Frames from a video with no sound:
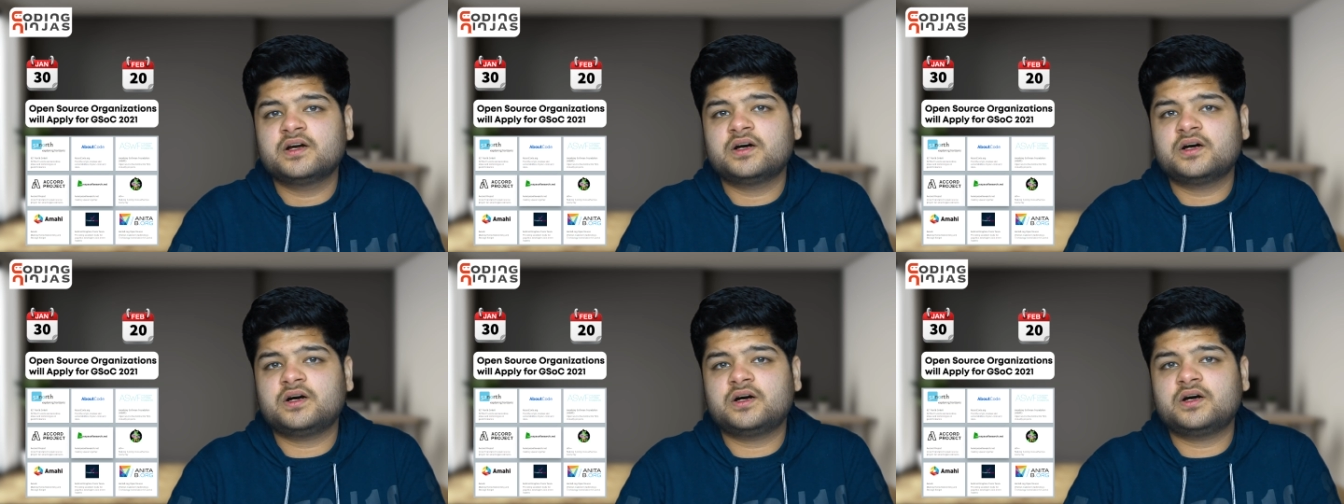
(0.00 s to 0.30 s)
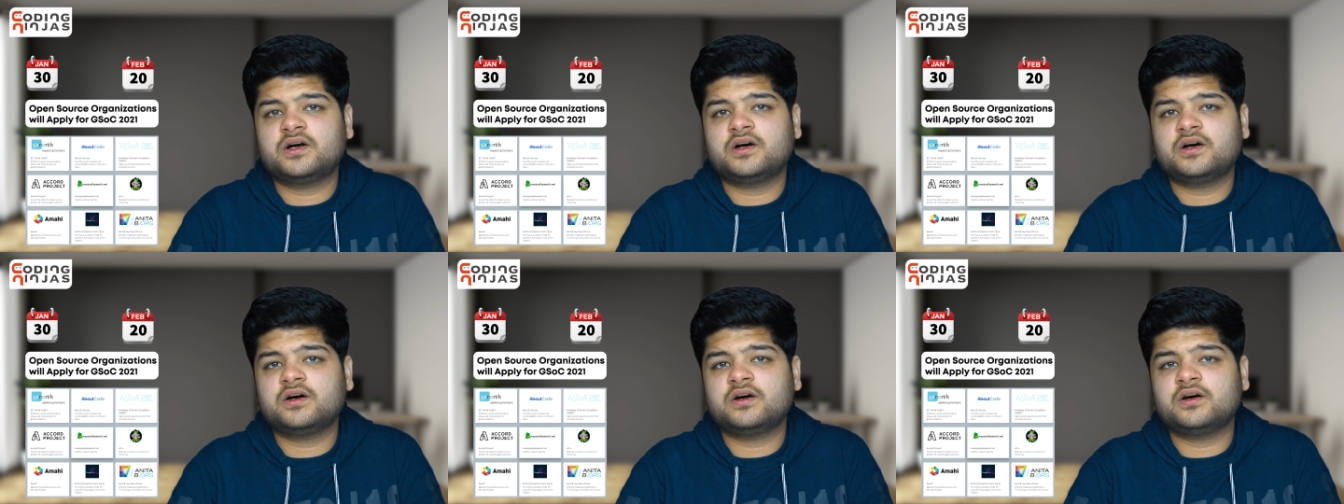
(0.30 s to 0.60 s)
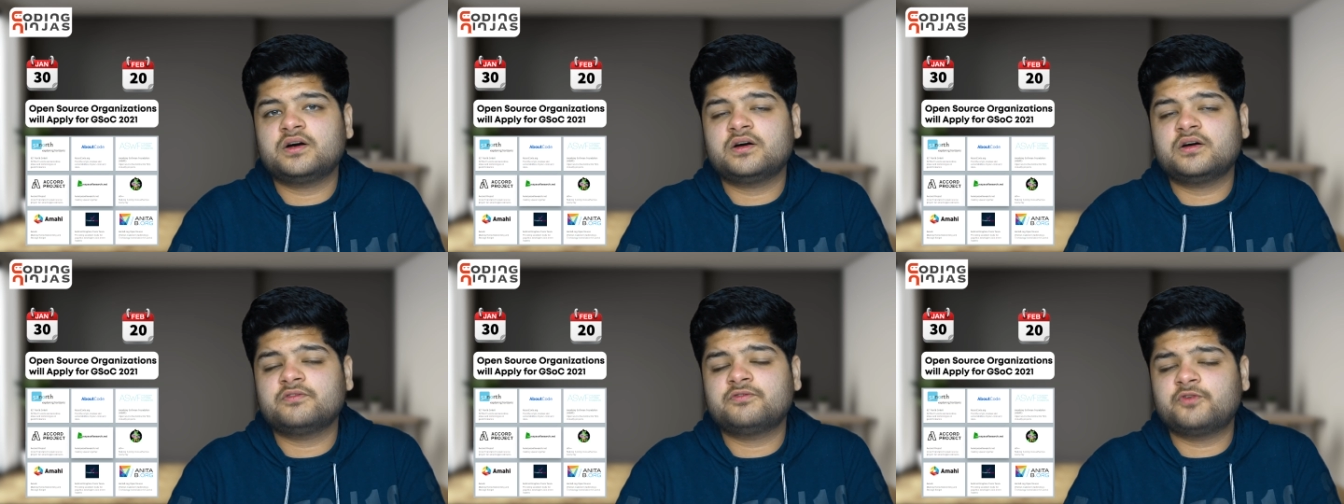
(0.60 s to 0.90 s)

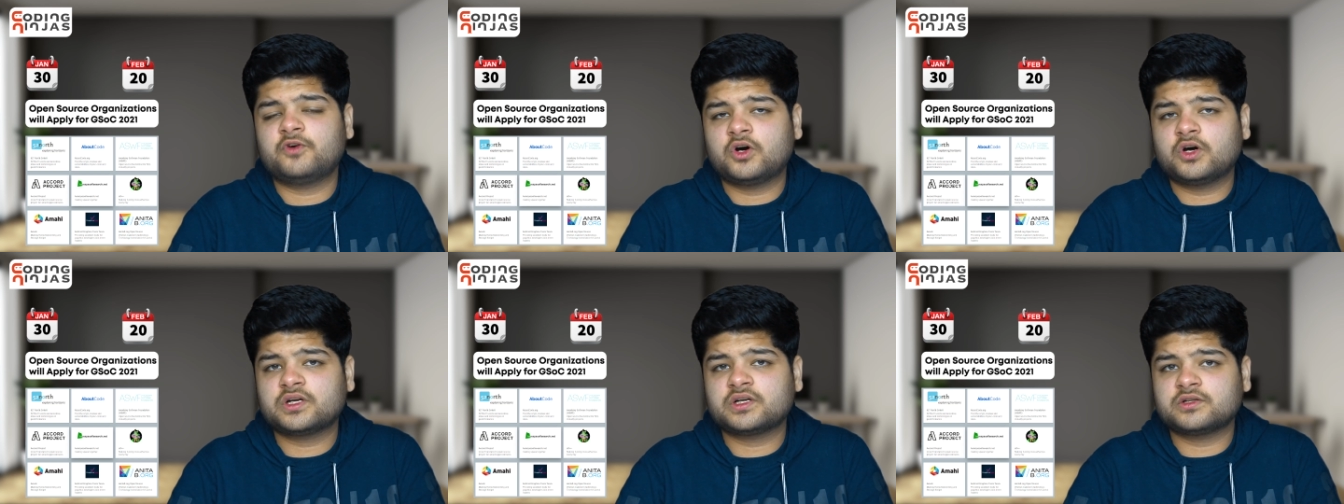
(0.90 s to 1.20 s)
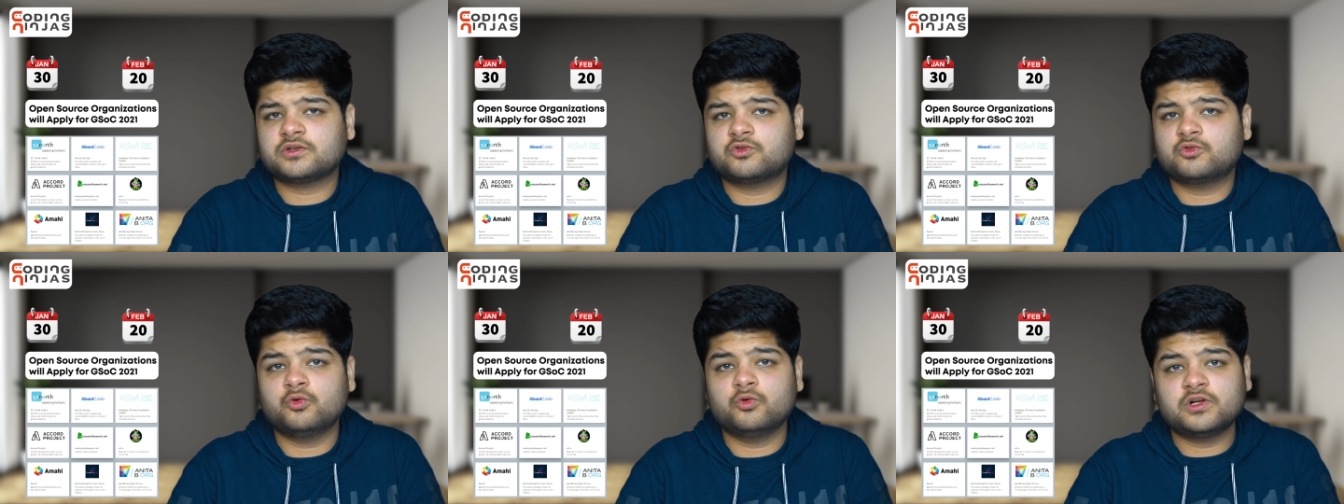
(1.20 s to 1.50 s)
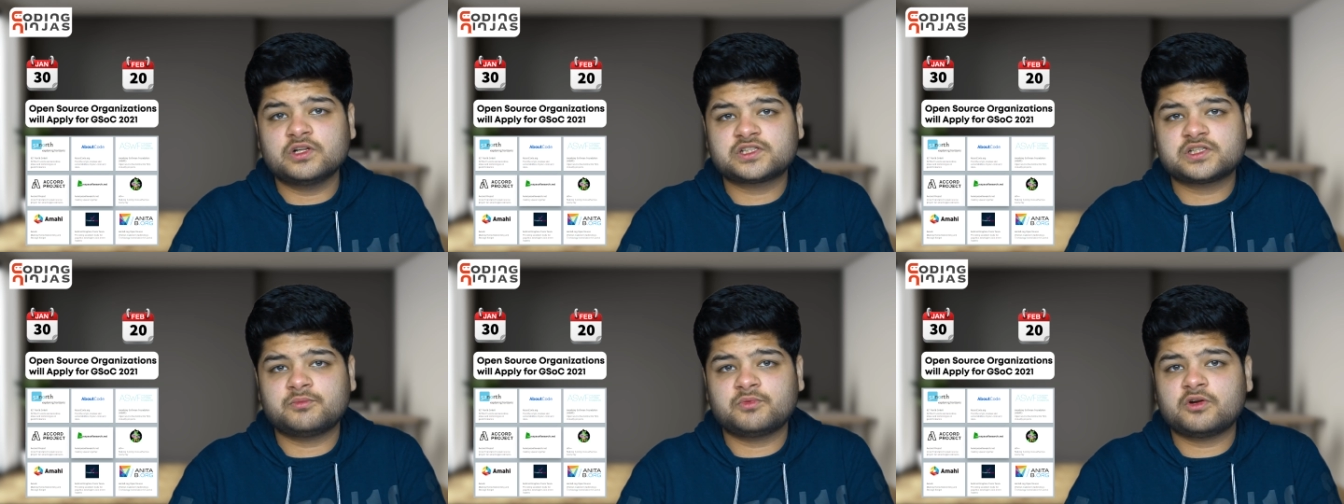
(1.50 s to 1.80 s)
for
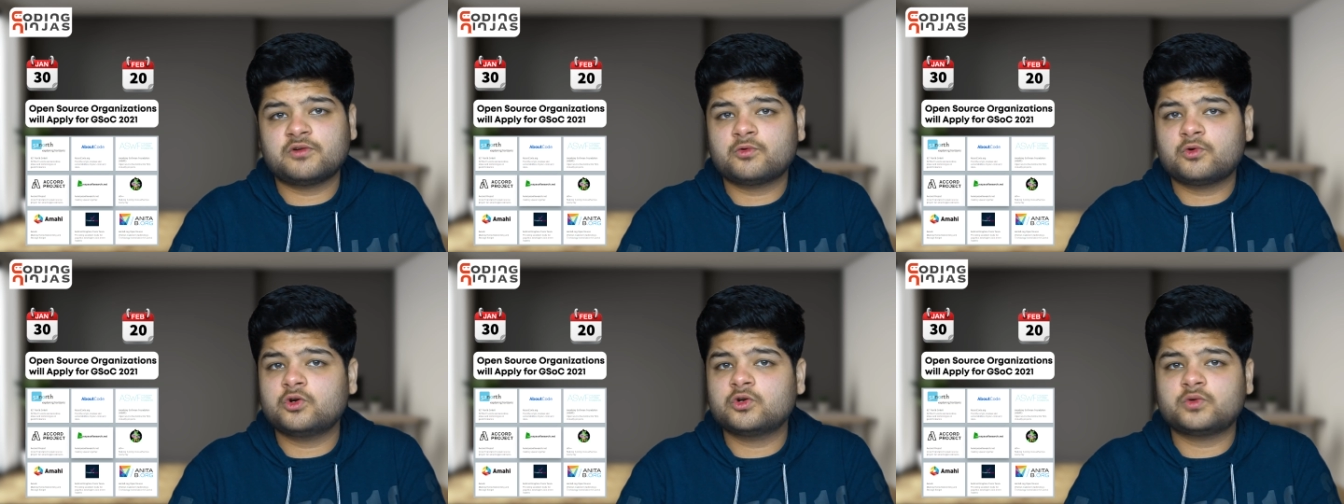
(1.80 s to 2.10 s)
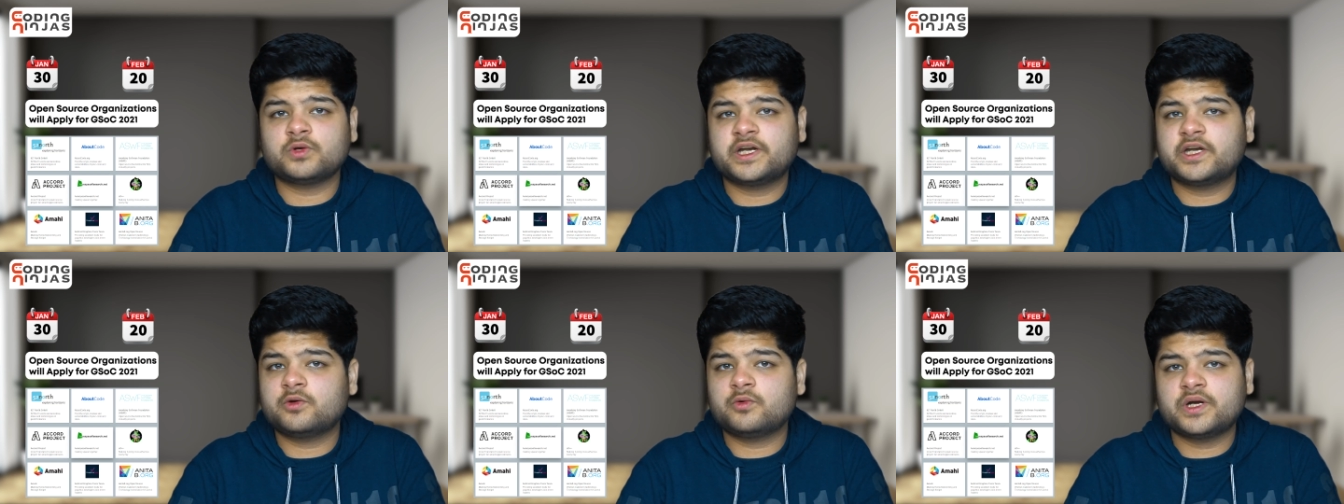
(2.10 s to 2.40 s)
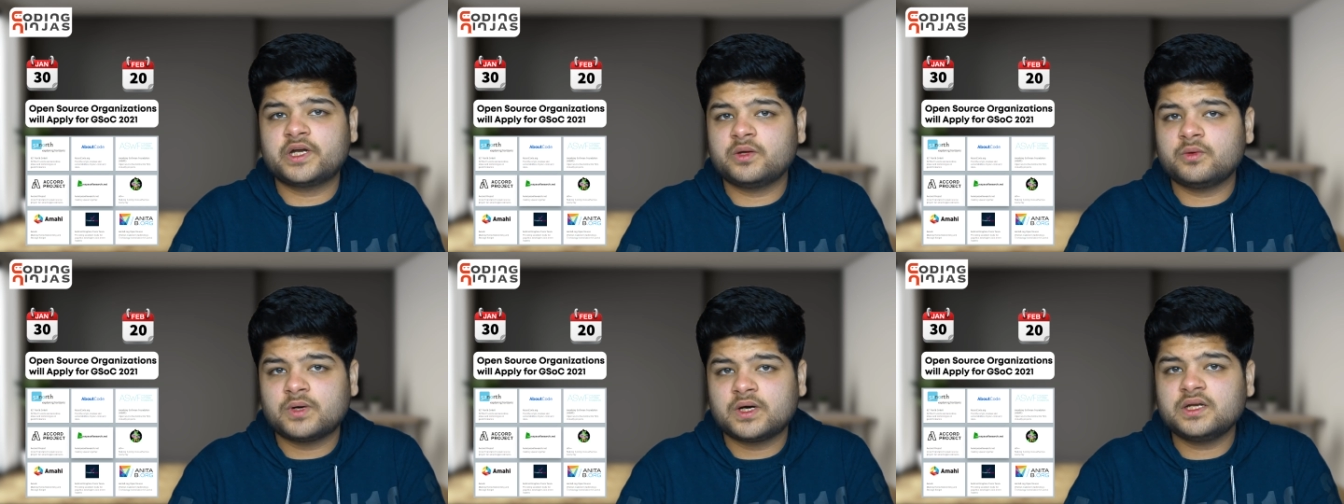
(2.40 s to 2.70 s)
Google Summer of Code
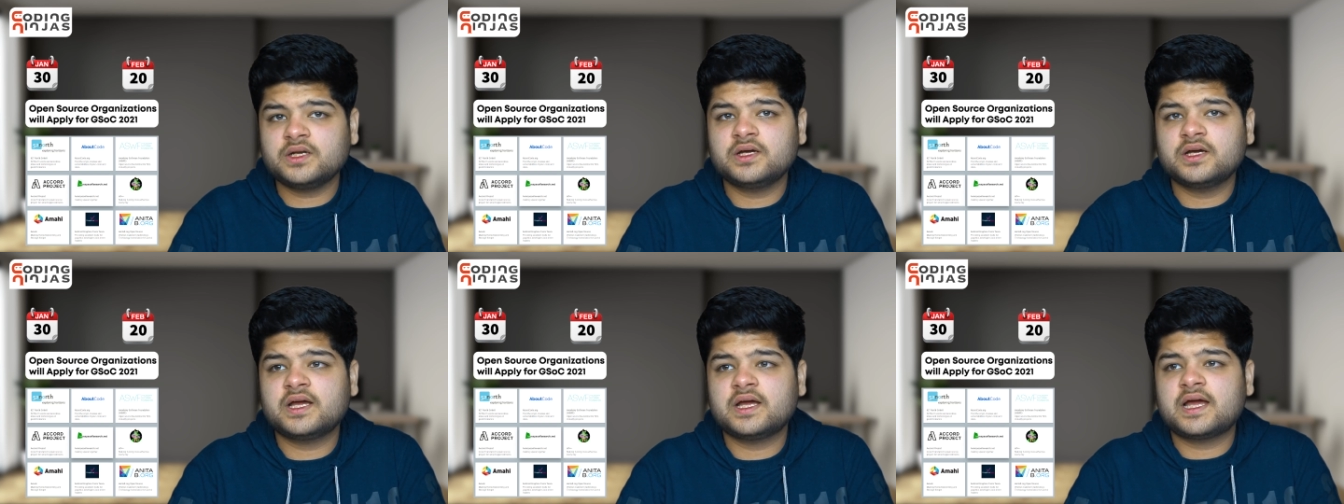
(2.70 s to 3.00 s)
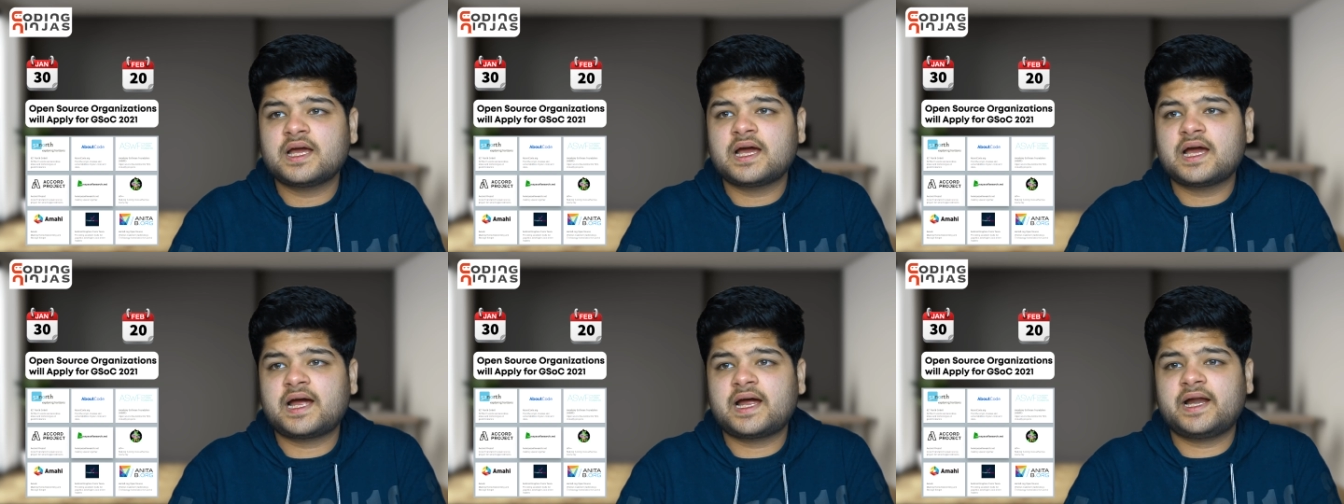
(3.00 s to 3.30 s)
2021,